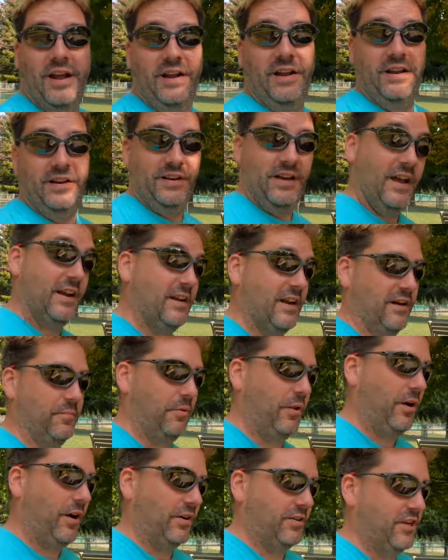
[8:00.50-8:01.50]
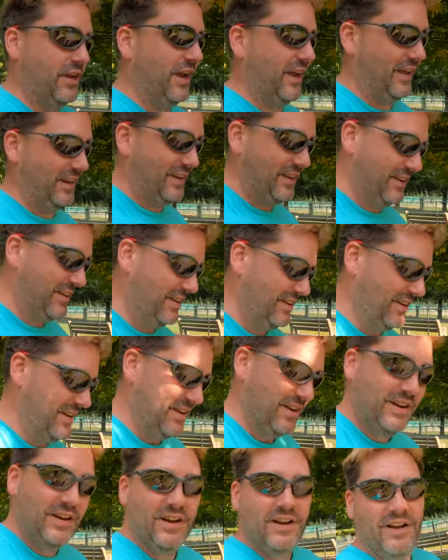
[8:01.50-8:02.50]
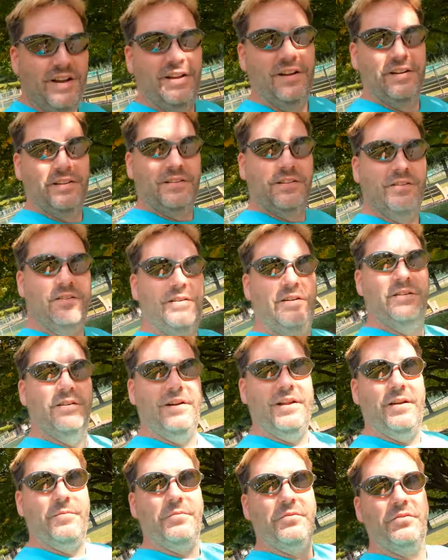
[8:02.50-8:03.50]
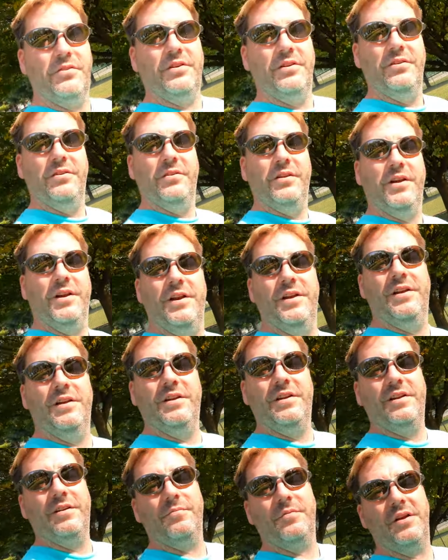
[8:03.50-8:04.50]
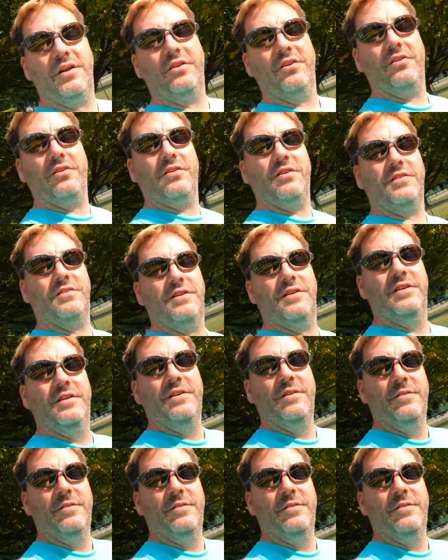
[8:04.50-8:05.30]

and I got him locked yet. So, what happens when I do that? I'm kind of curious.